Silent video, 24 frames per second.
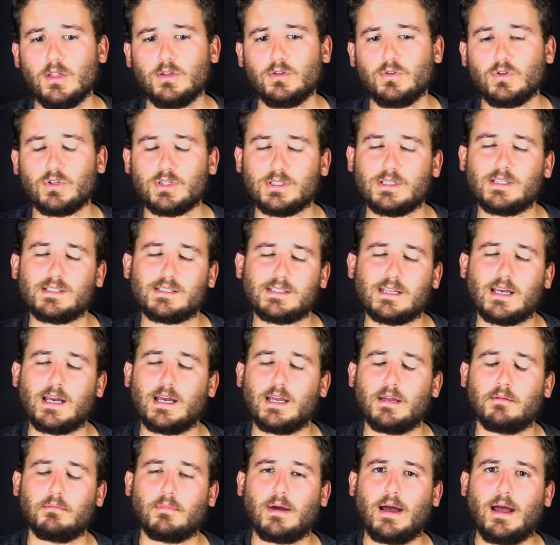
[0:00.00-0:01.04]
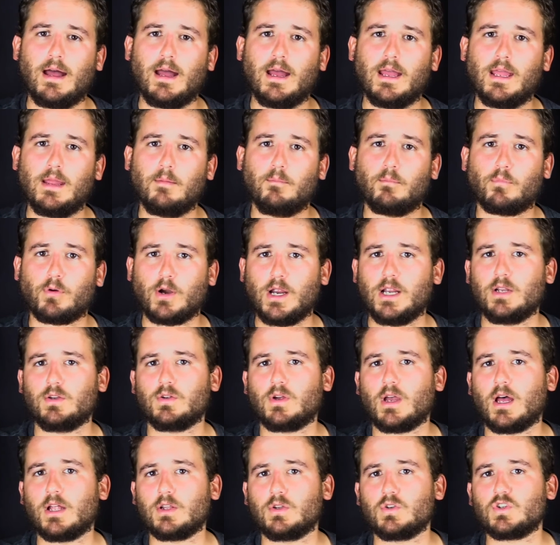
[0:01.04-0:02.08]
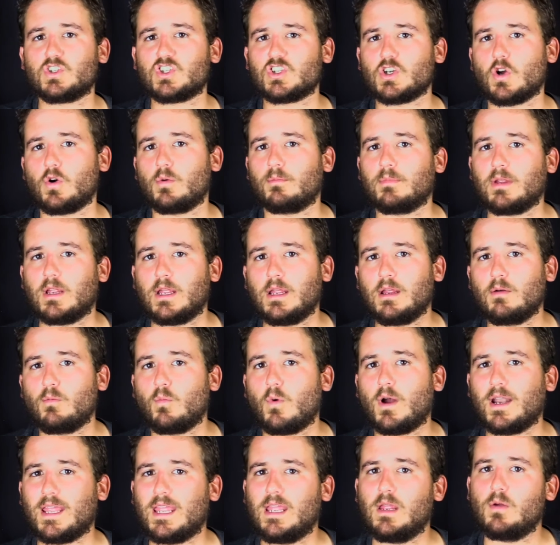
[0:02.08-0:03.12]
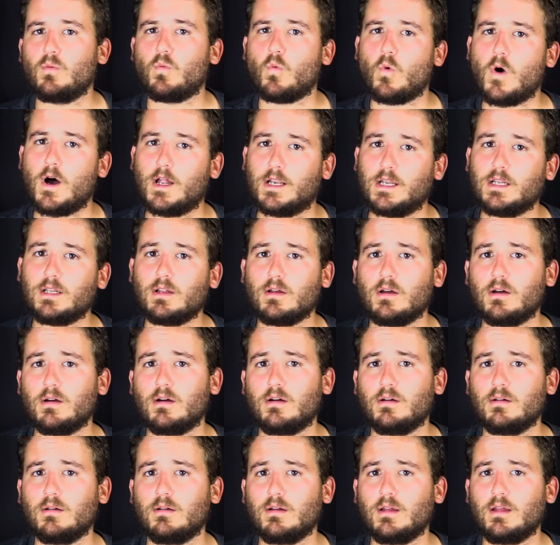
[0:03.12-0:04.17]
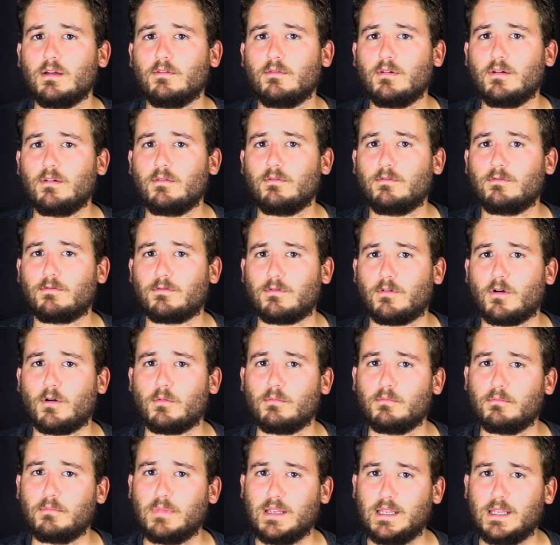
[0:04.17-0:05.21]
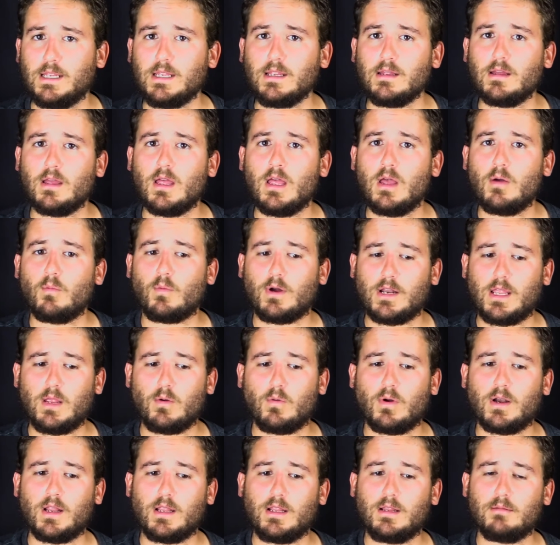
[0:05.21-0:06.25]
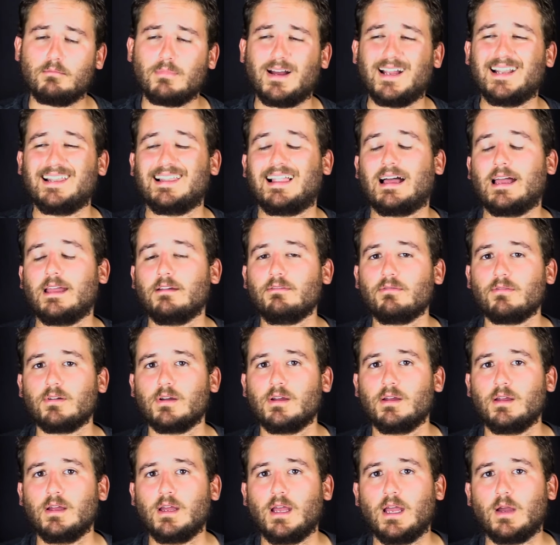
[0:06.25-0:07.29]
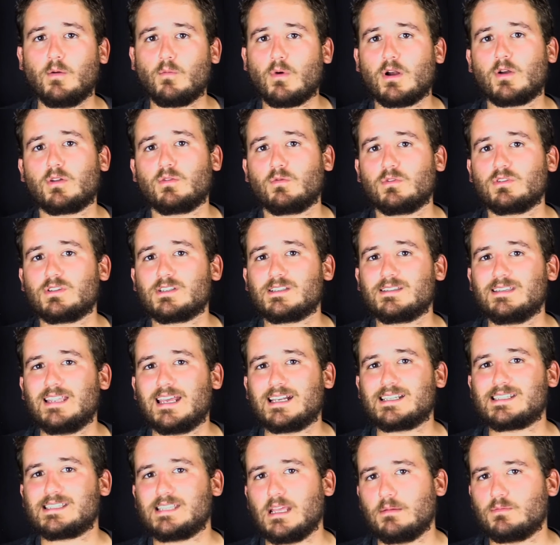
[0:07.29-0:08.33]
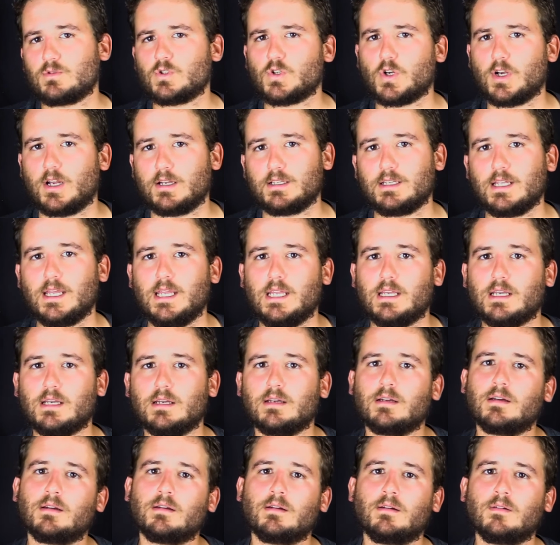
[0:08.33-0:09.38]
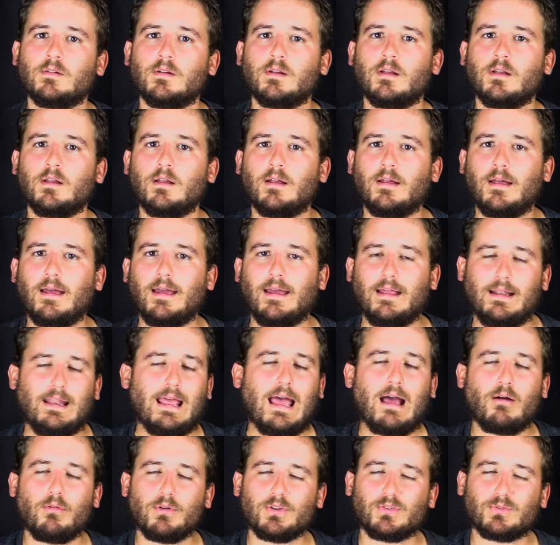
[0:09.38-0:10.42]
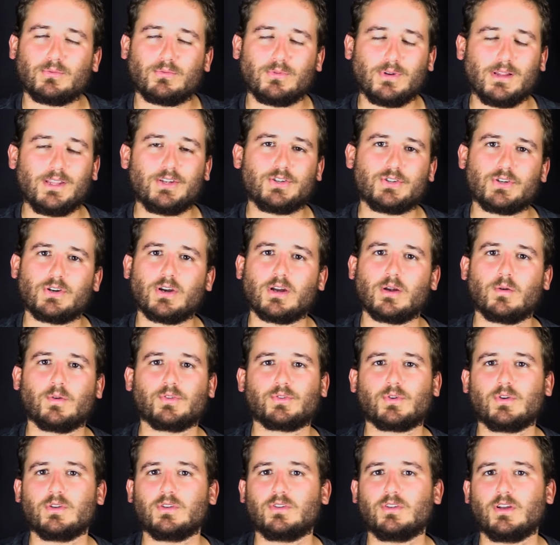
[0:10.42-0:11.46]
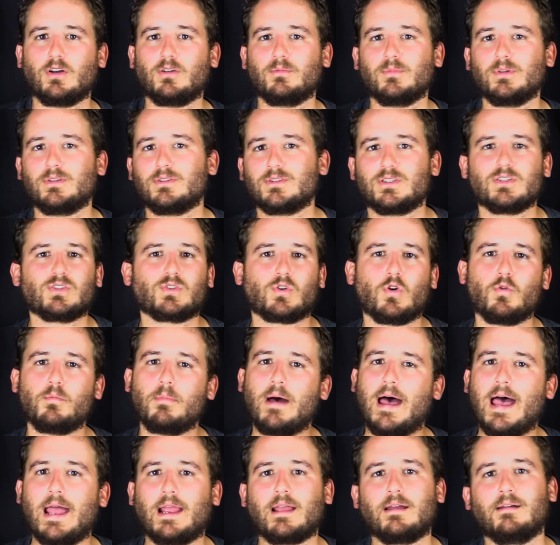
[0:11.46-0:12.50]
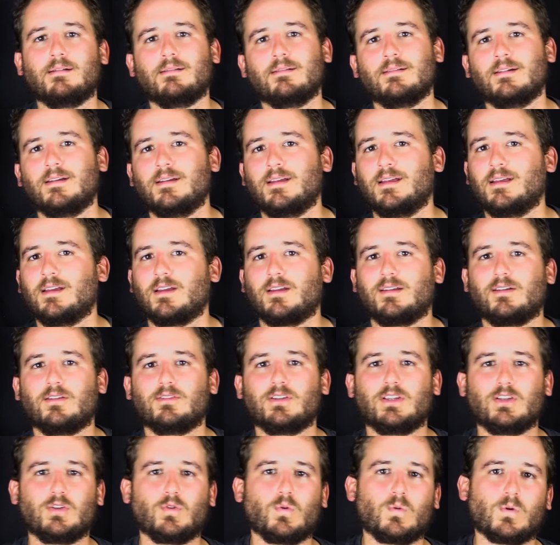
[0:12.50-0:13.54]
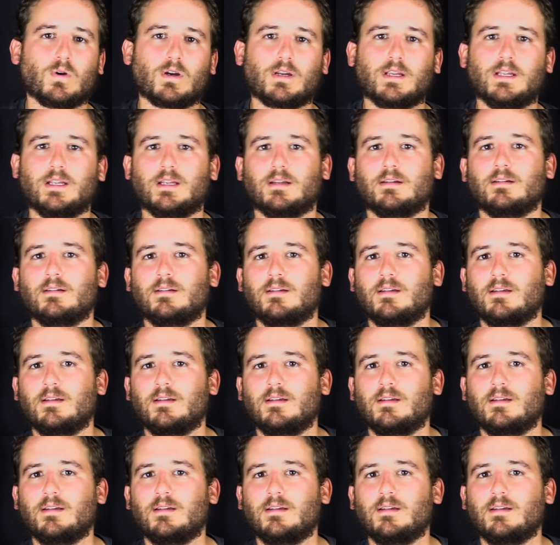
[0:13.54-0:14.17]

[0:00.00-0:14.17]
During this time, I prayed to God to show me what He wanted from me, what He wanted in my life, and what next steps should I take. And I was really sure He was going to tell me, just go back, continue working,